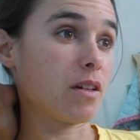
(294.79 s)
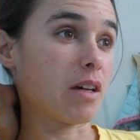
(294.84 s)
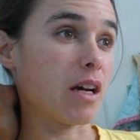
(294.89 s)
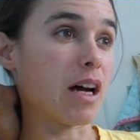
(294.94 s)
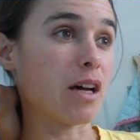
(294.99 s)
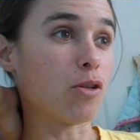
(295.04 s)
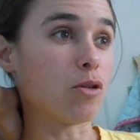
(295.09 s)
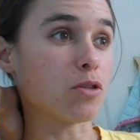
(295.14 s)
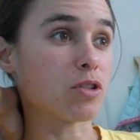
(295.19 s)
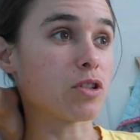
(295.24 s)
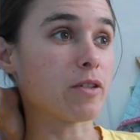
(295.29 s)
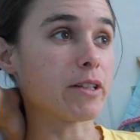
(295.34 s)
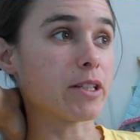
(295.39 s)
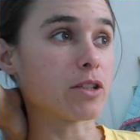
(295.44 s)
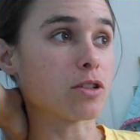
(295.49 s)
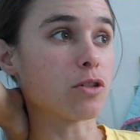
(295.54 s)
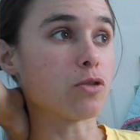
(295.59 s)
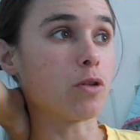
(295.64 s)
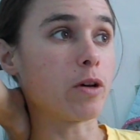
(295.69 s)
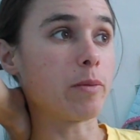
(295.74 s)
And also it
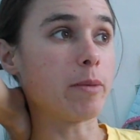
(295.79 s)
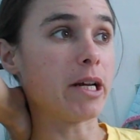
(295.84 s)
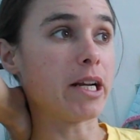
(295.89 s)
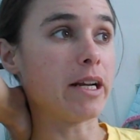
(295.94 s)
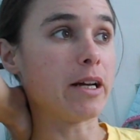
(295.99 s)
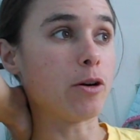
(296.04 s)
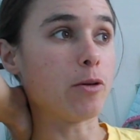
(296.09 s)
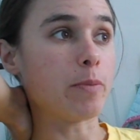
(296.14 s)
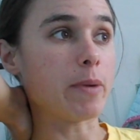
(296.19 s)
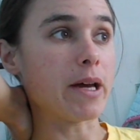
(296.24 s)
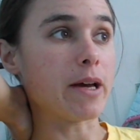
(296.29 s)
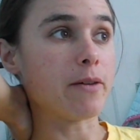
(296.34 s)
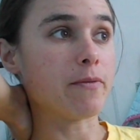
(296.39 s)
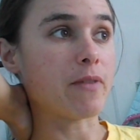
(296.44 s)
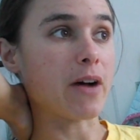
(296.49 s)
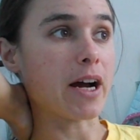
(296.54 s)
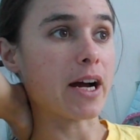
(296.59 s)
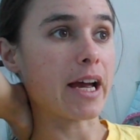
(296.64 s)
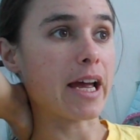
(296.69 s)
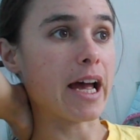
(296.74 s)
does annoy me a little bit
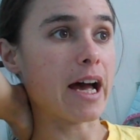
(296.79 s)
that they